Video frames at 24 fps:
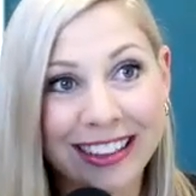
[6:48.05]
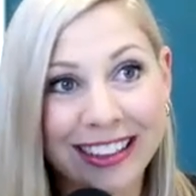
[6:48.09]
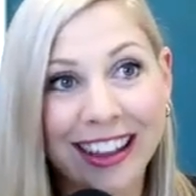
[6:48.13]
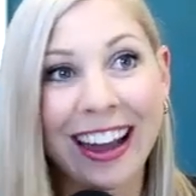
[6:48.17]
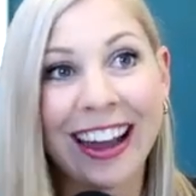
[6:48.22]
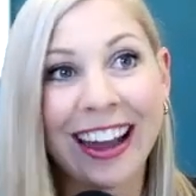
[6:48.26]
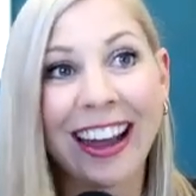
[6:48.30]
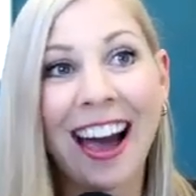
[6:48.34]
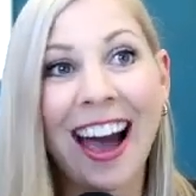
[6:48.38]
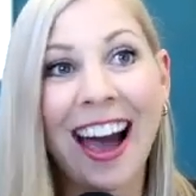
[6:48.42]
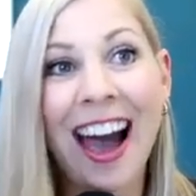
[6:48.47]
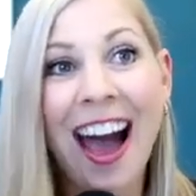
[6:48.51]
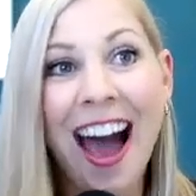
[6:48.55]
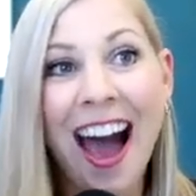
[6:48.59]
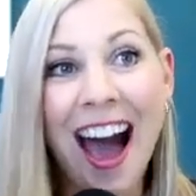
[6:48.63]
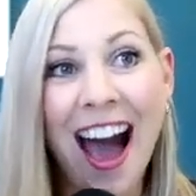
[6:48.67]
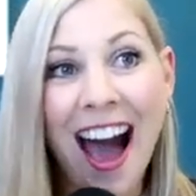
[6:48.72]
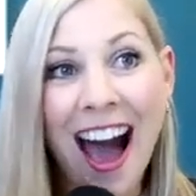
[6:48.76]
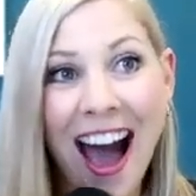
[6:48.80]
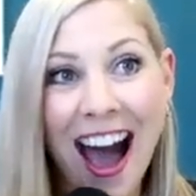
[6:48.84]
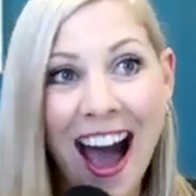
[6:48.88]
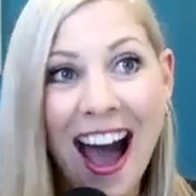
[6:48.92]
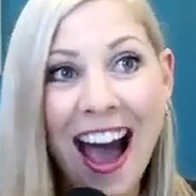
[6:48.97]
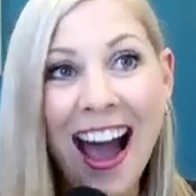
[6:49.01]
Like
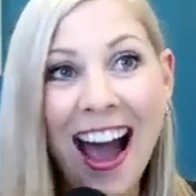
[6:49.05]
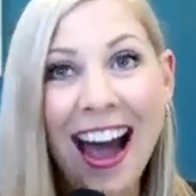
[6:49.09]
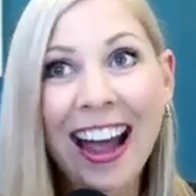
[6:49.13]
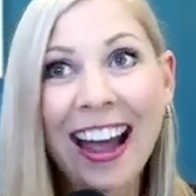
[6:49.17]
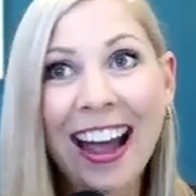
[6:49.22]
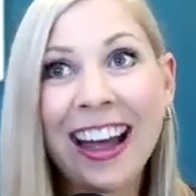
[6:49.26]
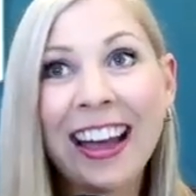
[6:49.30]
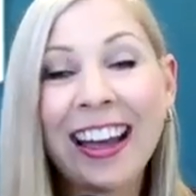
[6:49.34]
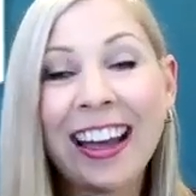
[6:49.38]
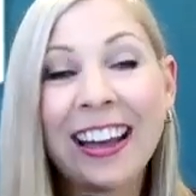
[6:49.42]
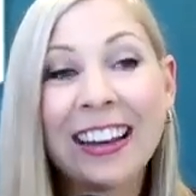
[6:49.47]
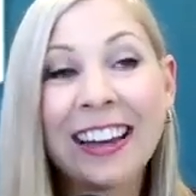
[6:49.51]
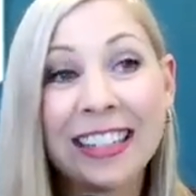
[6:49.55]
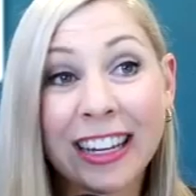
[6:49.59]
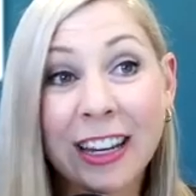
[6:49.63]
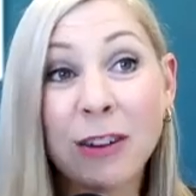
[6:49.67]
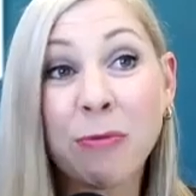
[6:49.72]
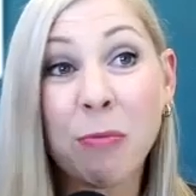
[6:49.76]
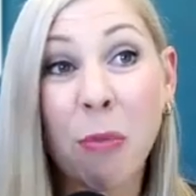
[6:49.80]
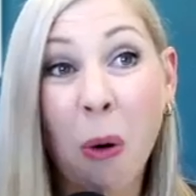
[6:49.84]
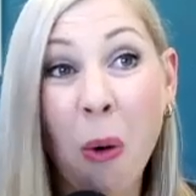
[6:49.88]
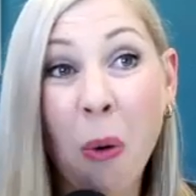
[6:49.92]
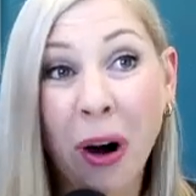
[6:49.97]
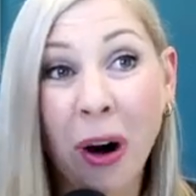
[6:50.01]
I did
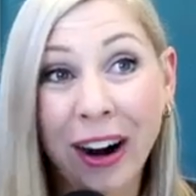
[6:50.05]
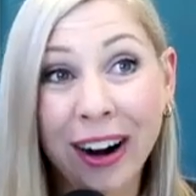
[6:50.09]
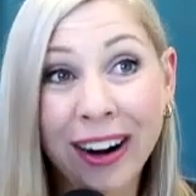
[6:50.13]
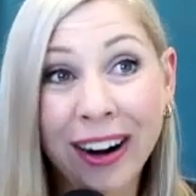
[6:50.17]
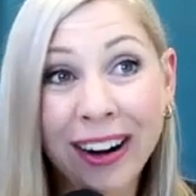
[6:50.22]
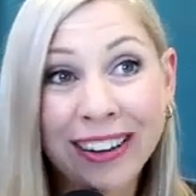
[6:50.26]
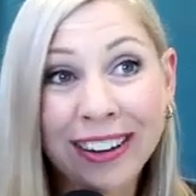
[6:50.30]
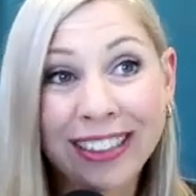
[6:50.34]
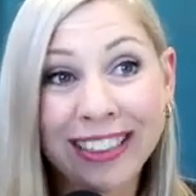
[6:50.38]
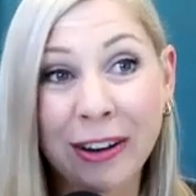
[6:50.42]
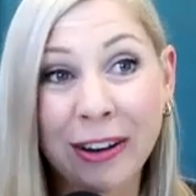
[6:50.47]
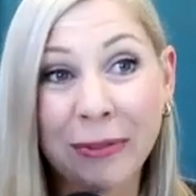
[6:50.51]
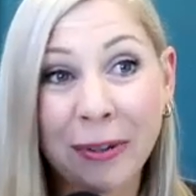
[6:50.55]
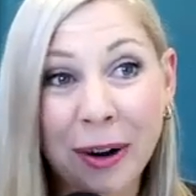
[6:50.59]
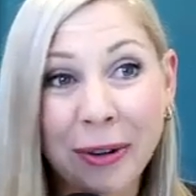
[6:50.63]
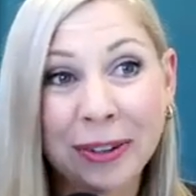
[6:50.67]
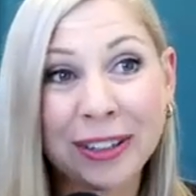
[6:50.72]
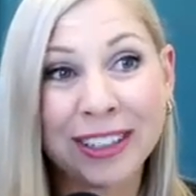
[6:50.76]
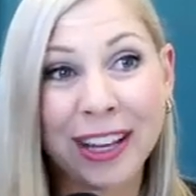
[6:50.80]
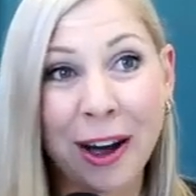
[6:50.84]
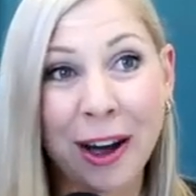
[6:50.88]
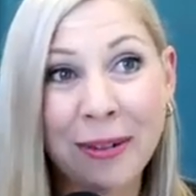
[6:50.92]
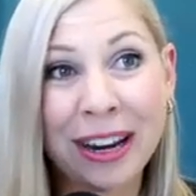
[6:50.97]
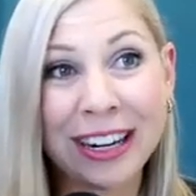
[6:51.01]
more than what
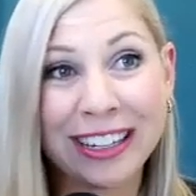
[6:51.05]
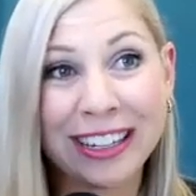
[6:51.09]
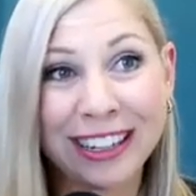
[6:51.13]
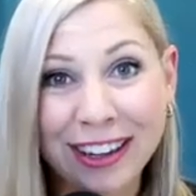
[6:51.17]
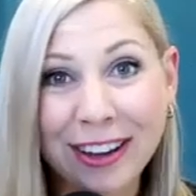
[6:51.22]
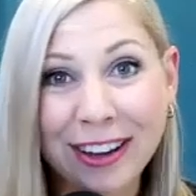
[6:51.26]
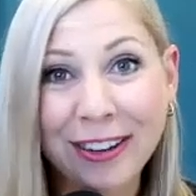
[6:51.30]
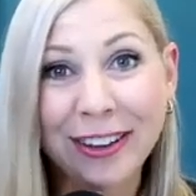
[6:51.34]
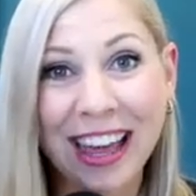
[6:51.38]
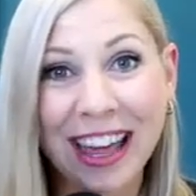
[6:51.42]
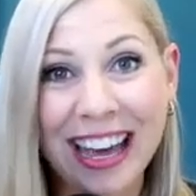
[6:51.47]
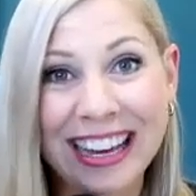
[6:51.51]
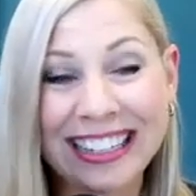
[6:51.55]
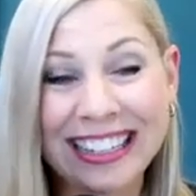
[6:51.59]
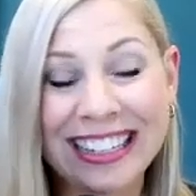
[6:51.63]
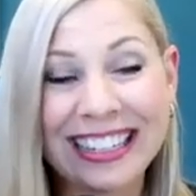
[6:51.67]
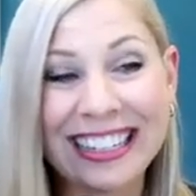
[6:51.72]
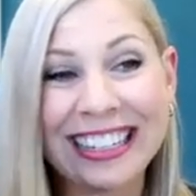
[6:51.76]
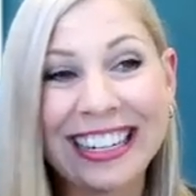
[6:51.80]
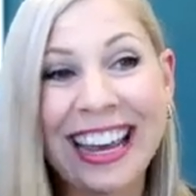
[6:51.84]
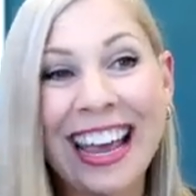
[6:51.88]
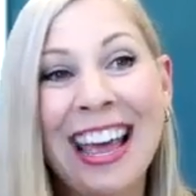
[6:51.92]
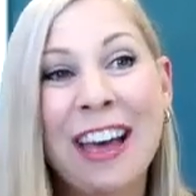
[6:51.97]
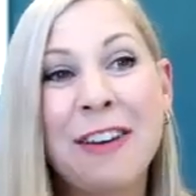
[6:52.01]
was on my to-do
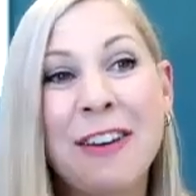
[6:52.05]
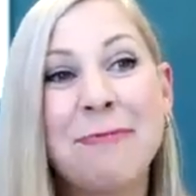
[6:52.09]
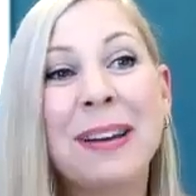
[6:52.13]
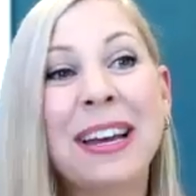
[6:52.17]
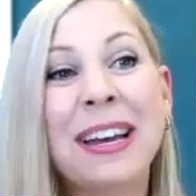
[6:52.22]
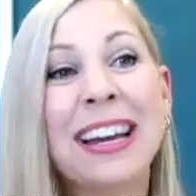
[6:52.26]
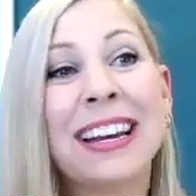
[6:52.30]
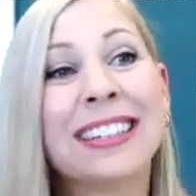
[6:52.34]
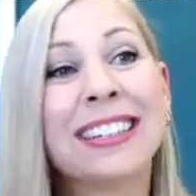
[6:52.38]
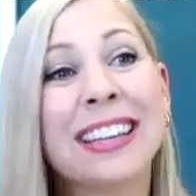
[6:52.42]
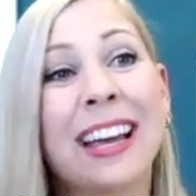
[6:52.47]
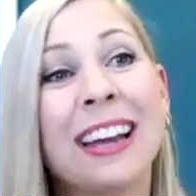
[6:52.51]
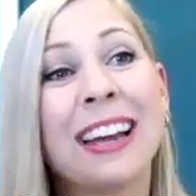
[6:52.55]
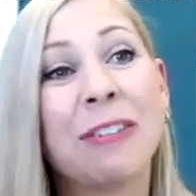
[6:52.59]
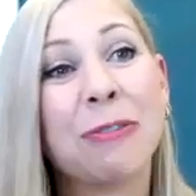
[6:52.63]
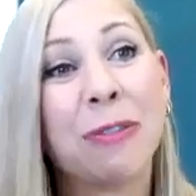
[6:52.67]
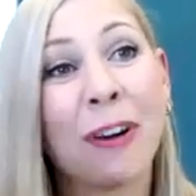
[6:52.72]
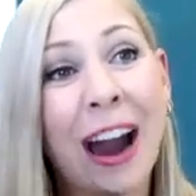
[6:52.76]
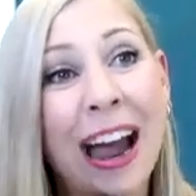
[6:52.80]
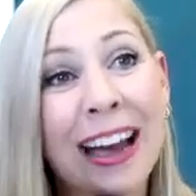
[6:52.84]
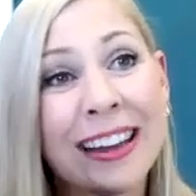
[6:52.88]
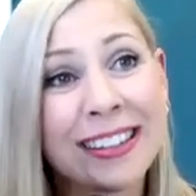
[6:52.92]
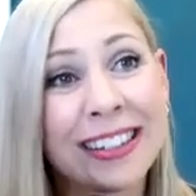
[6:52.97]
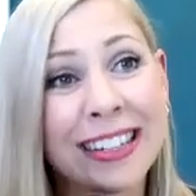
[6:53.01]
list because I
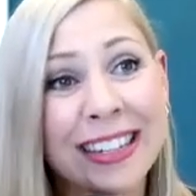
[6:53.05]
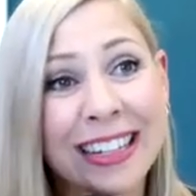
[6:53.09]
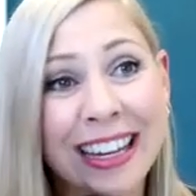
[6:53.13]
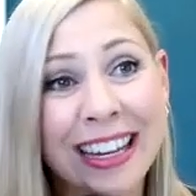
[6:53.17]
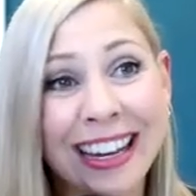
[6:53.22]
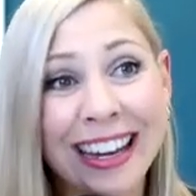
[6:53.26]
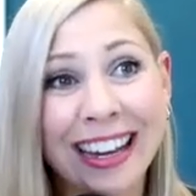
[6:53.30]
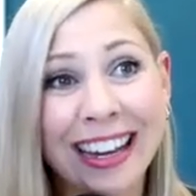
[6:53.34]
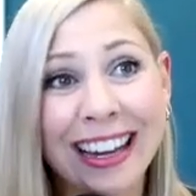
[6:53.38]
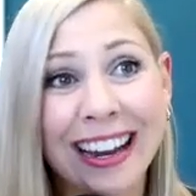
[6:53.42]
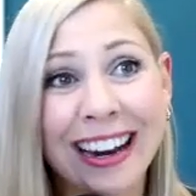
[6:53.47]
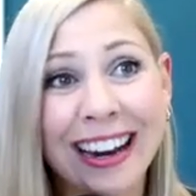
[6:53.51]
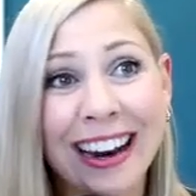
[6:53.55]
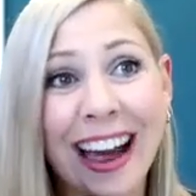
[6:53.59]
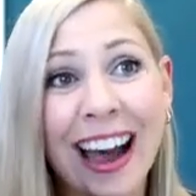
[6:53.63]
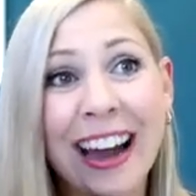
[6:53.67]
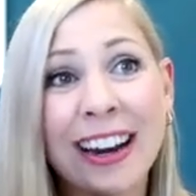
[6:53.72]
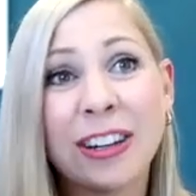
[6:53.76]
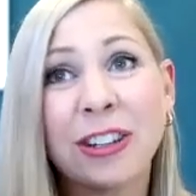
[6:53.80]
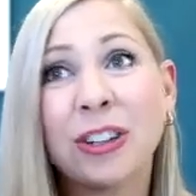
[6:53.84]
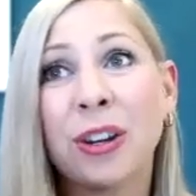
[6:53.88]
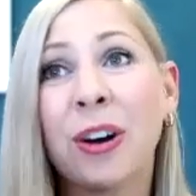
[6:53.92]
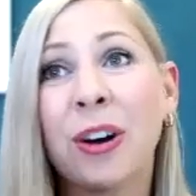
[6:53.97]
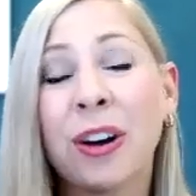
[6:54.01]
rested.
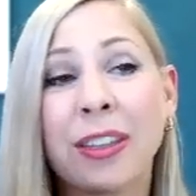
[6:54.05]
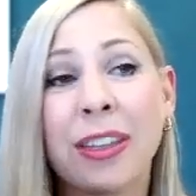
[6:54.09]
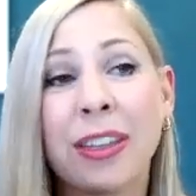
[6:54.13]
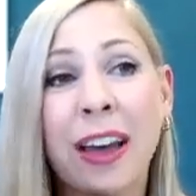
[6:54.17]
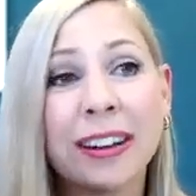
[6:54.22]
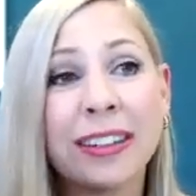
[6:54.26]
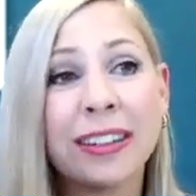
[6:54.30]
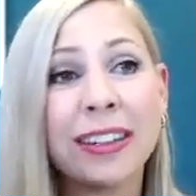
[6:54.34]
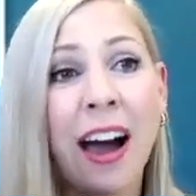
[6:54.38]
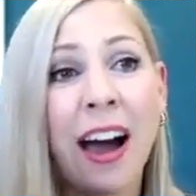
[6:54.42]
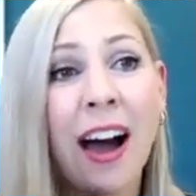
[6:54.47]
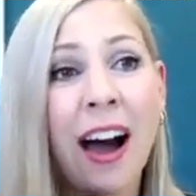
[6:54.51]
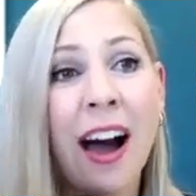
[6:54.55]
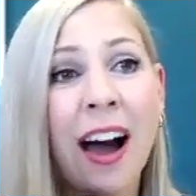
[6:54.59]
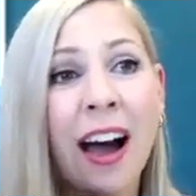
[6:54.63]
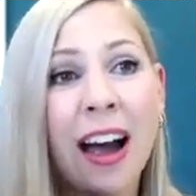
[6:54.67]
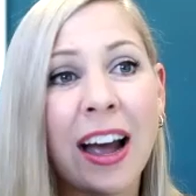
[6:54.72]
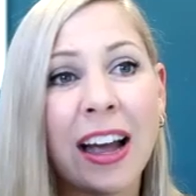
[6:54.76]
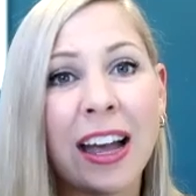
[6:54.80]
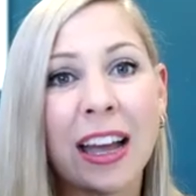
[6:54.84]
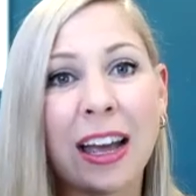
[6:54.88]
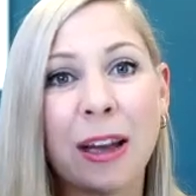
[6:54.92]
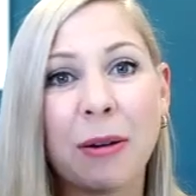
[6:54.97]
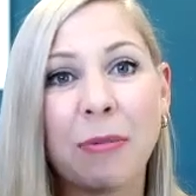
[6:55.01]
I took that
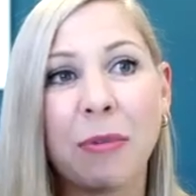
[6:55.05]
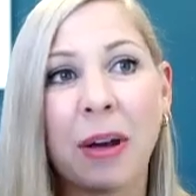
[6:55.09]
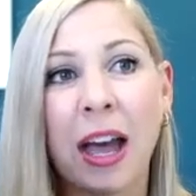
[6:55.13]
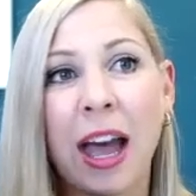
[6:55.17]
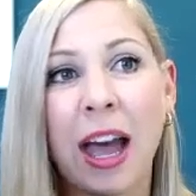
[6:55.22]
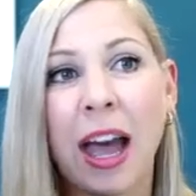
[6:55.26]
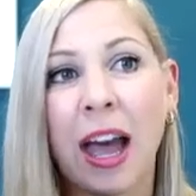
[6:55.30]
time.